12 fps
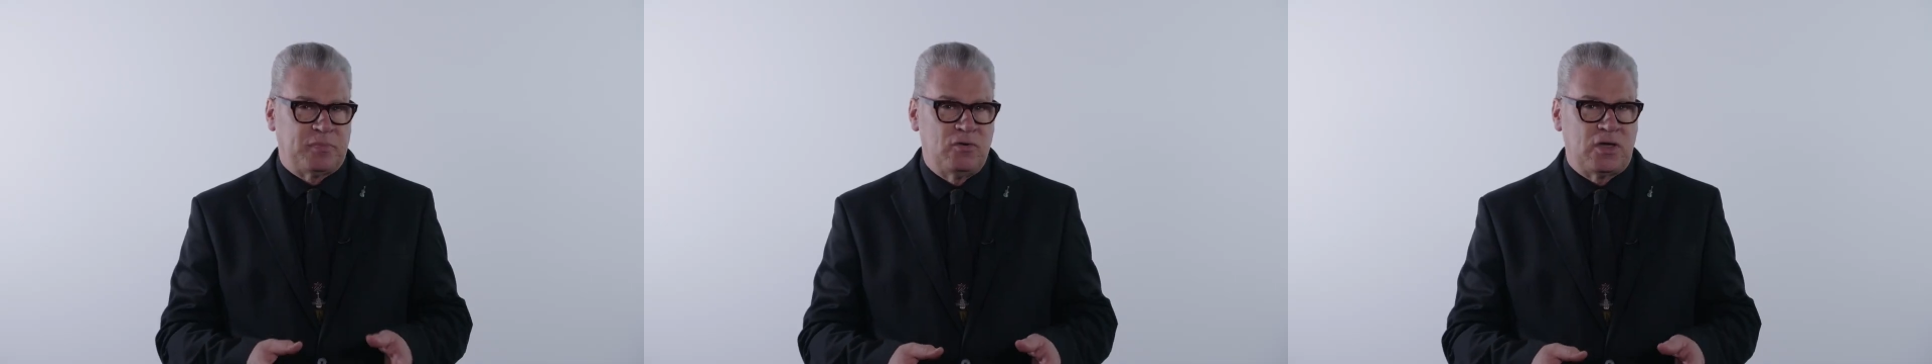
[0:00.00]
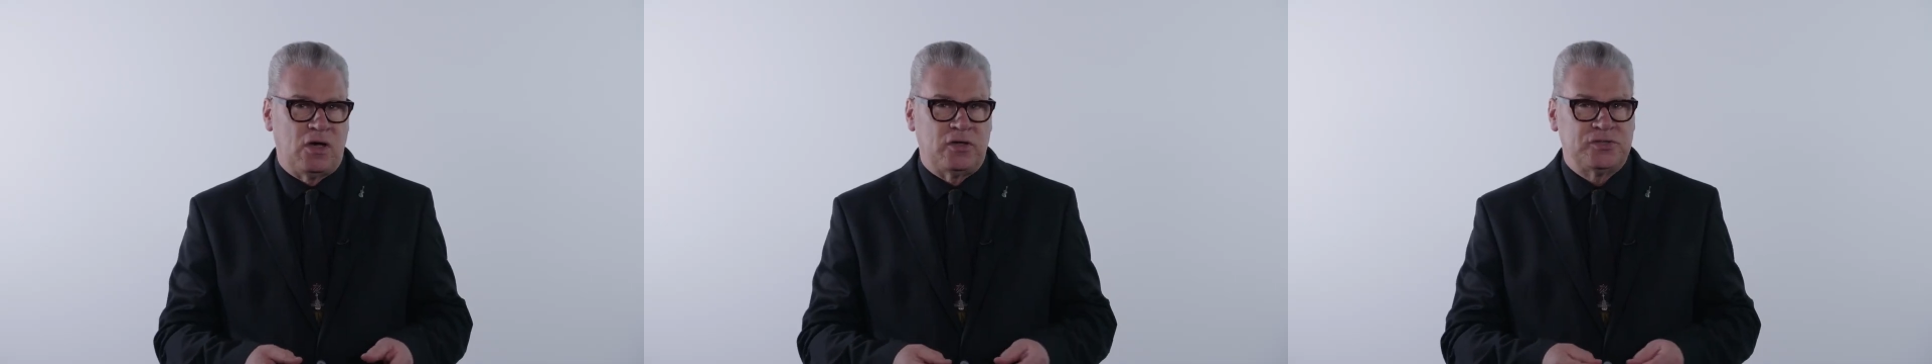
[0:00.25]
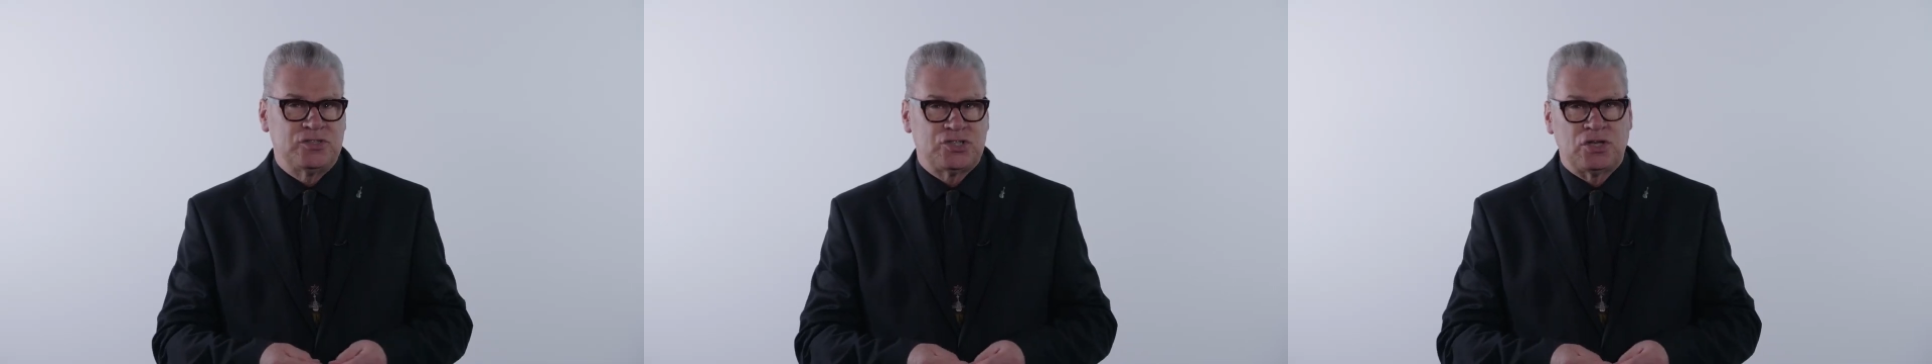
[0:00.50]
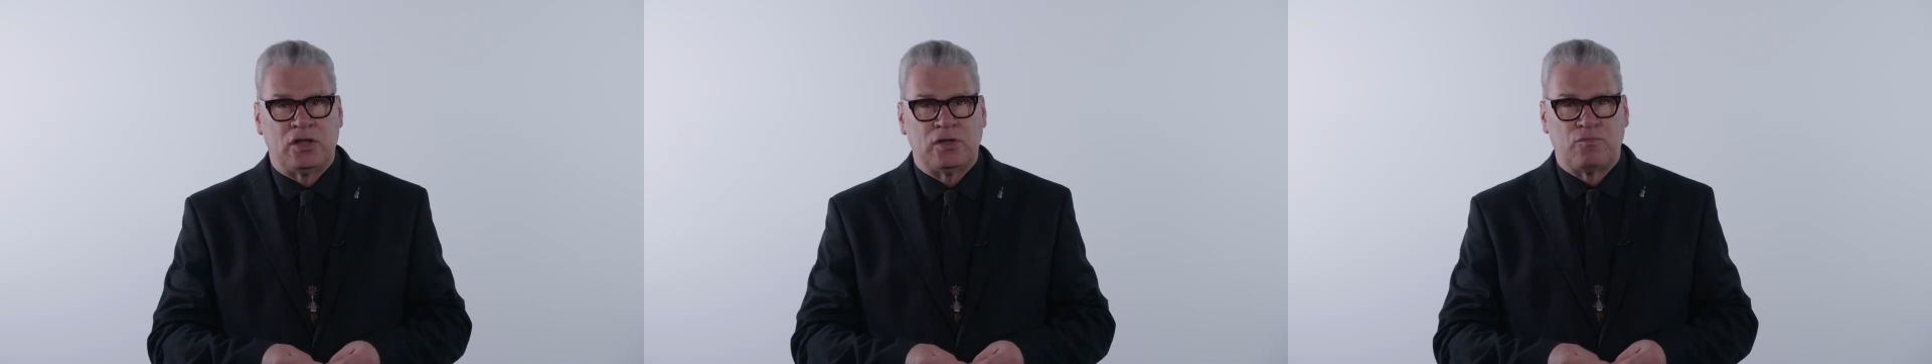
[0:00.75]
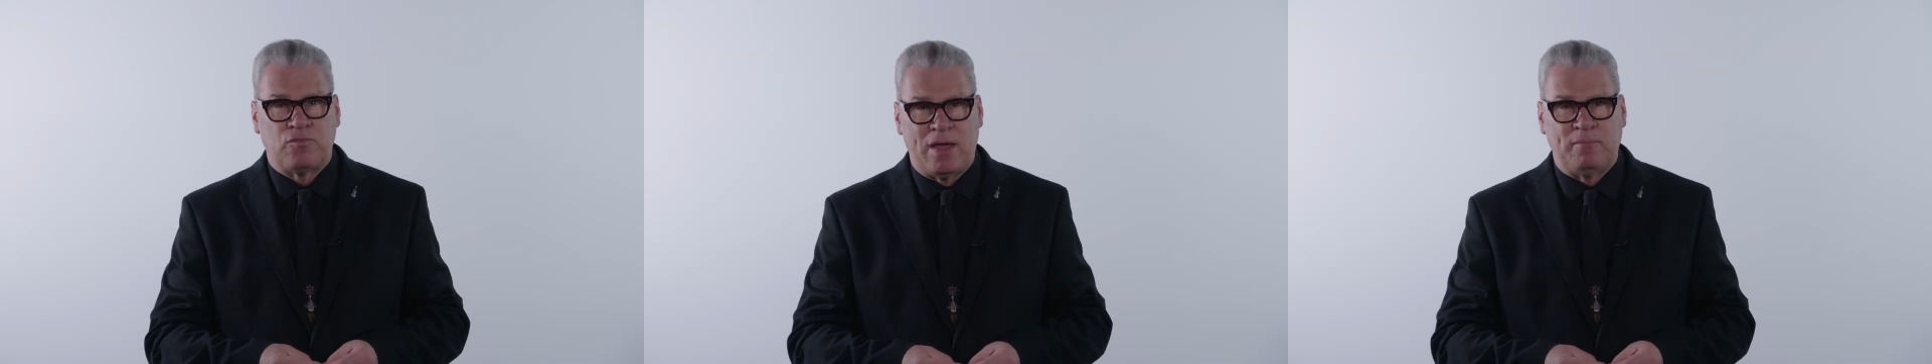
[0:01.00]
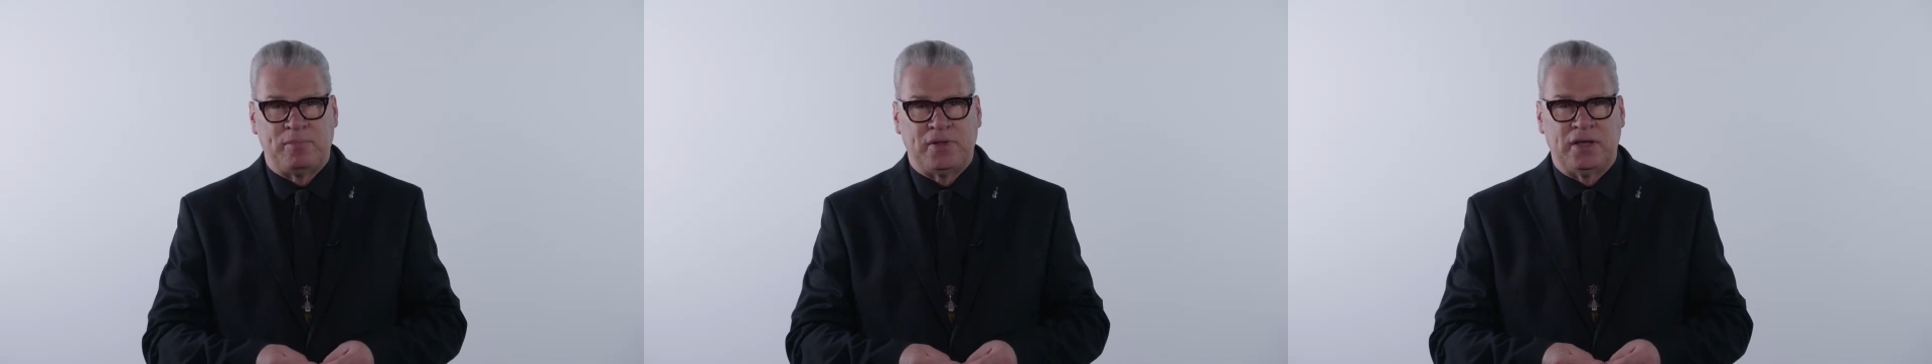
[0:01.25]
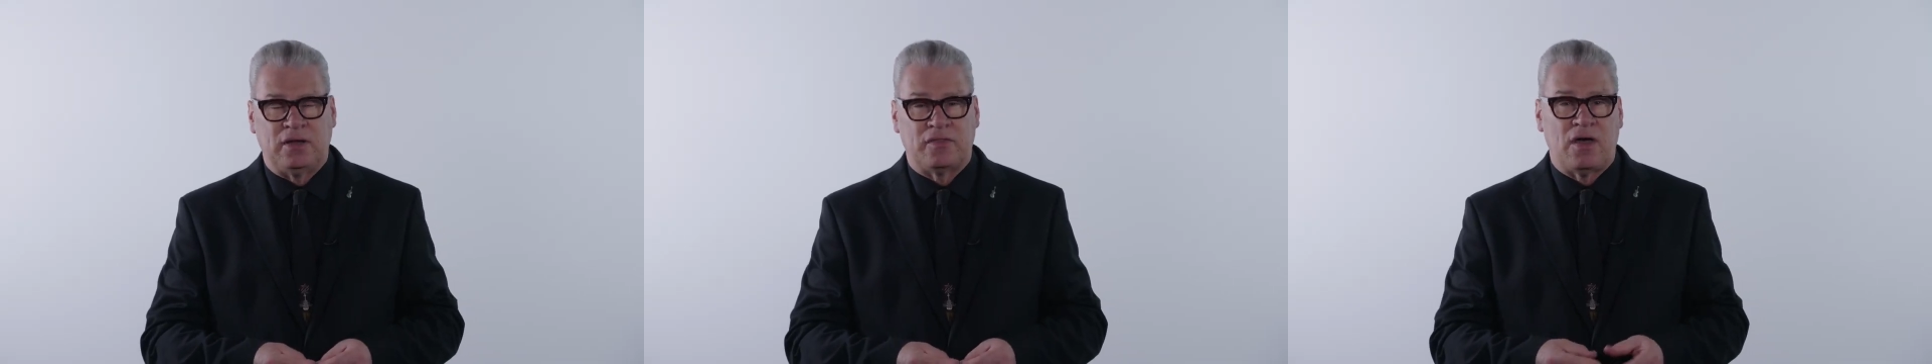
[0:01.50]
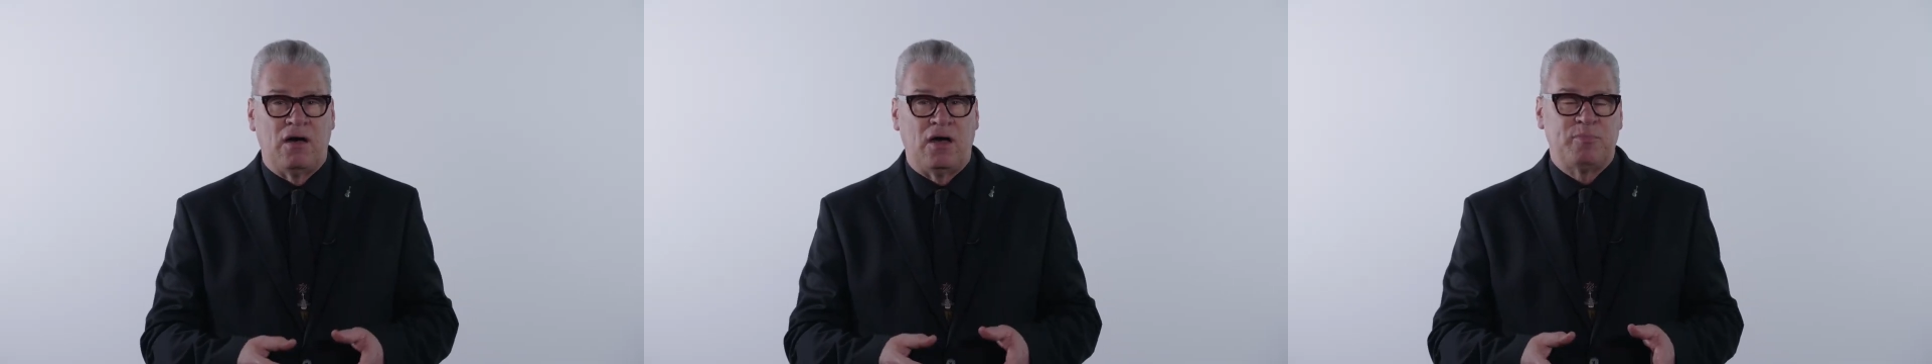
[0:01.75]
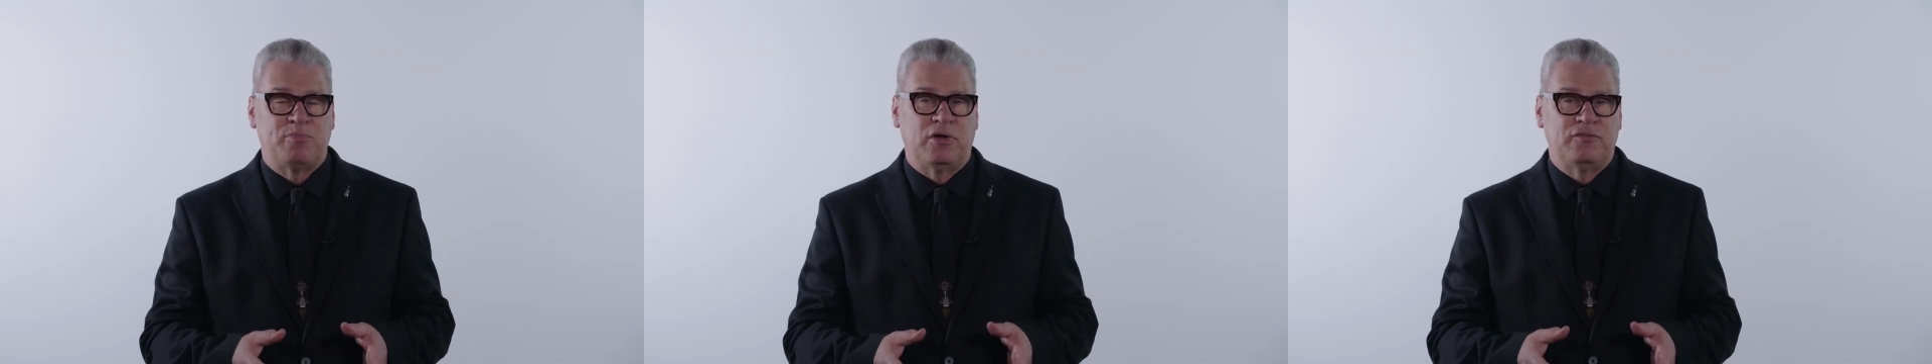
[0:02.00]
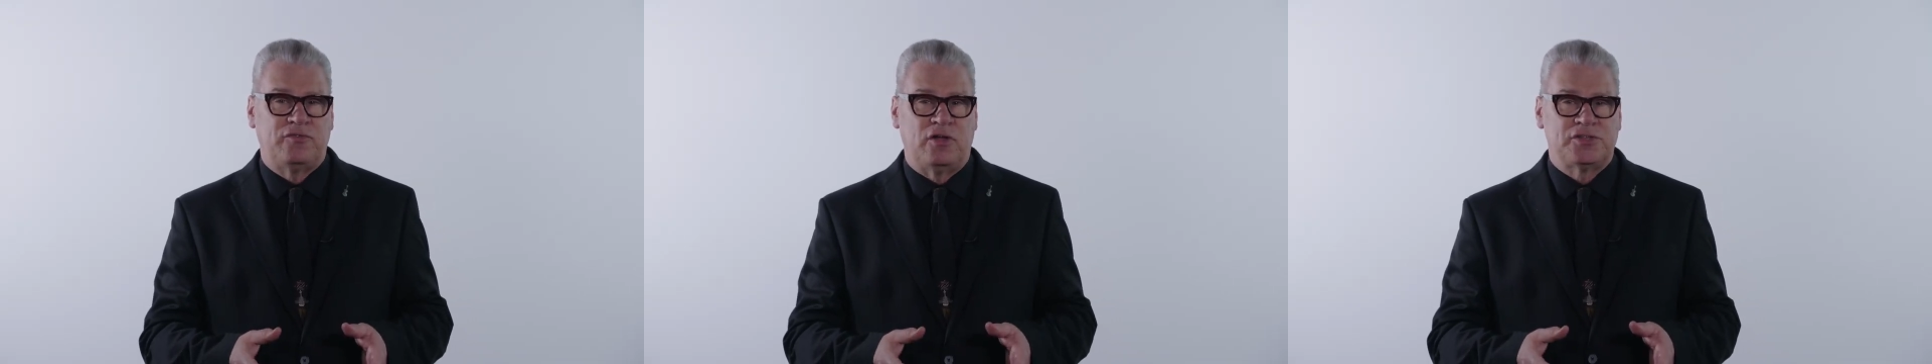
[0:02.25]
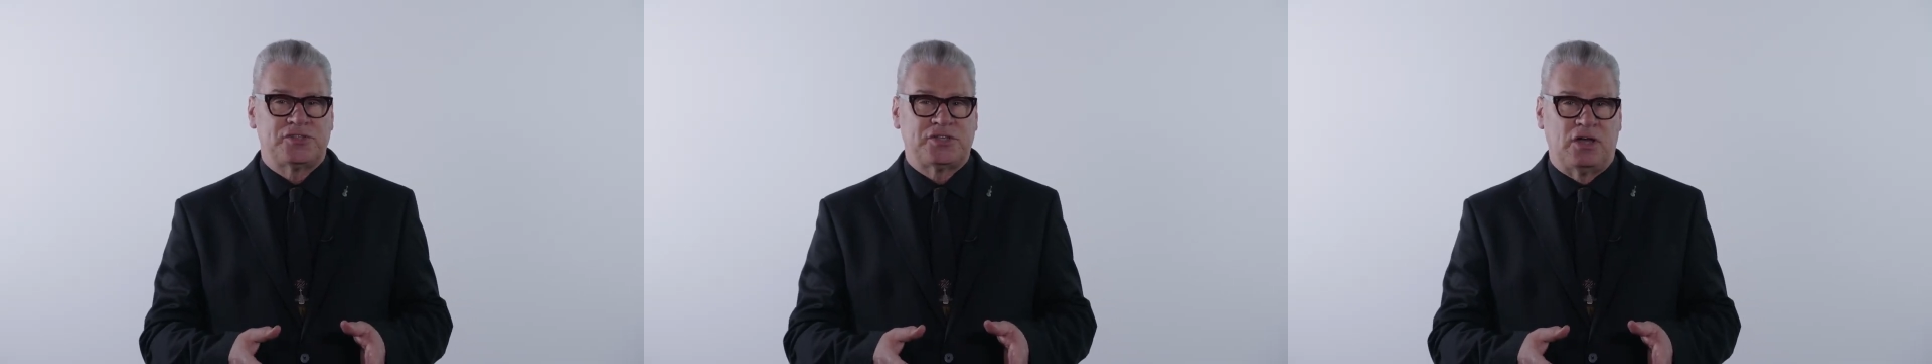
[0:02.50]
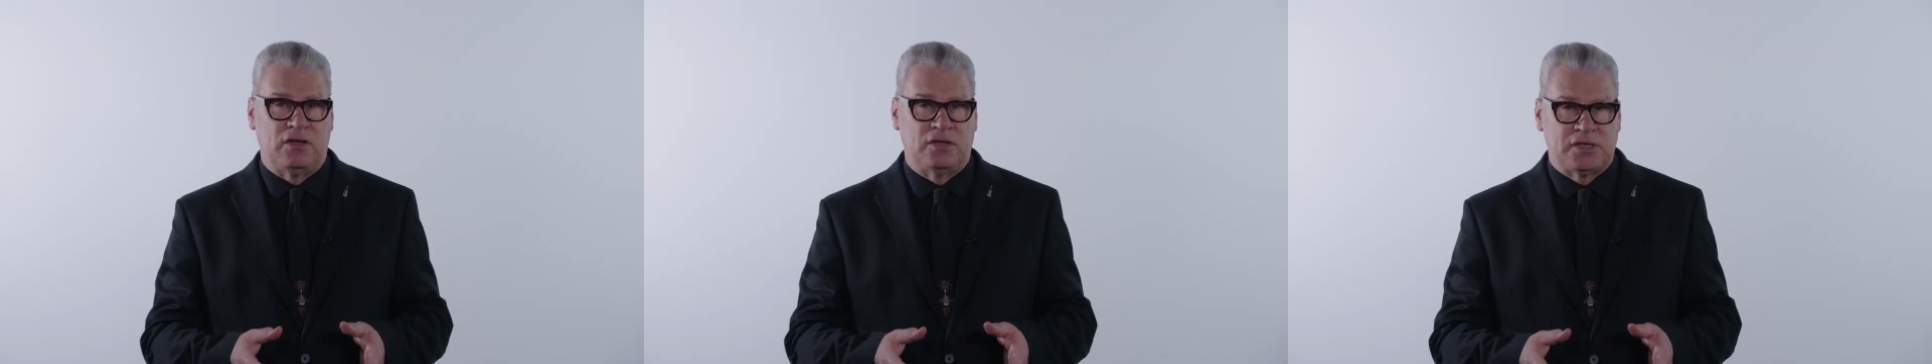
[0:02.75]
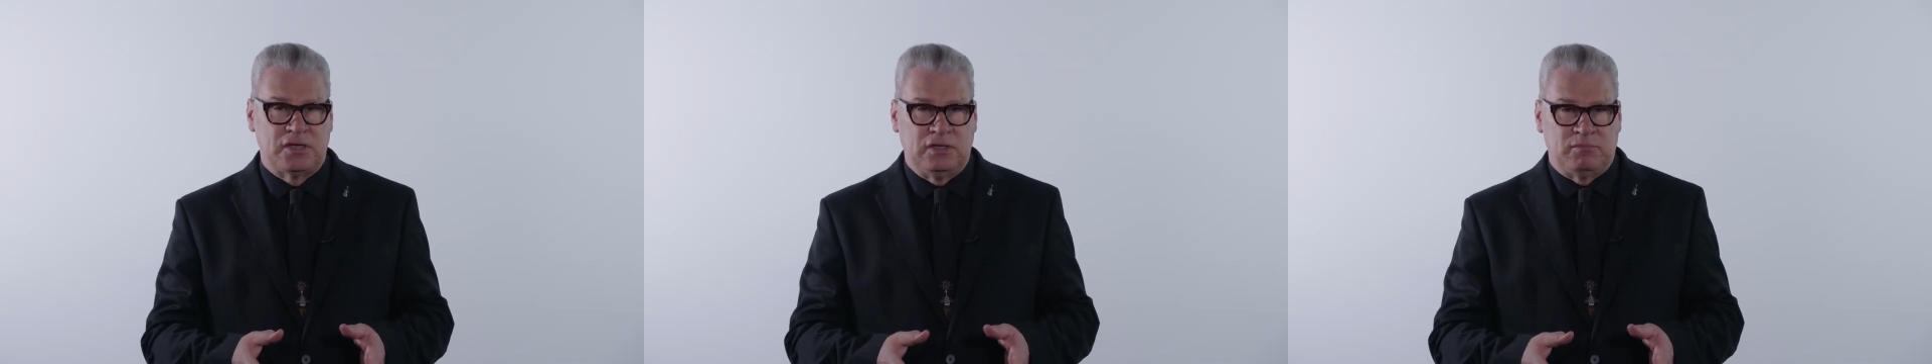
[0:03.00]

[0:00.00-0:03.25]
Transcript: Bogarde and Charlotte Rampling are the high-profile stars,